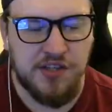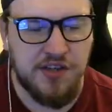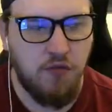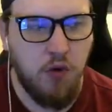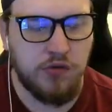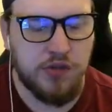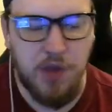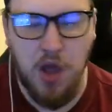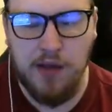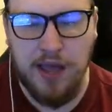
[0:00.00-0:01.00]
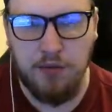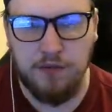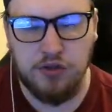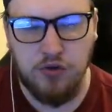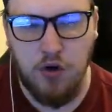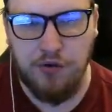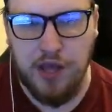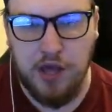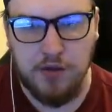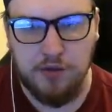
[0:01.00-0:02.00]
it wrong to be okay with a draw
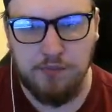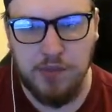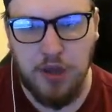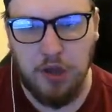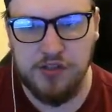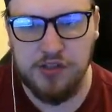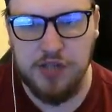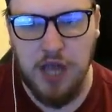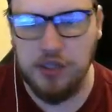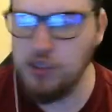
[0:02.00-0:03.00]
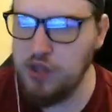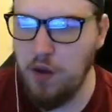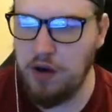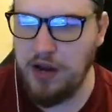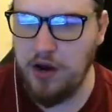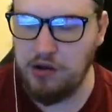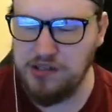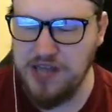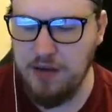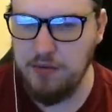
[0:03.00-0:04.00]
here? Because I just don't want to get
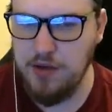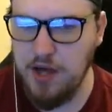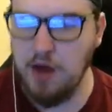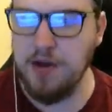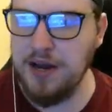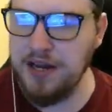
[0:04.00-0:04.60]
knocked out. I don't want to get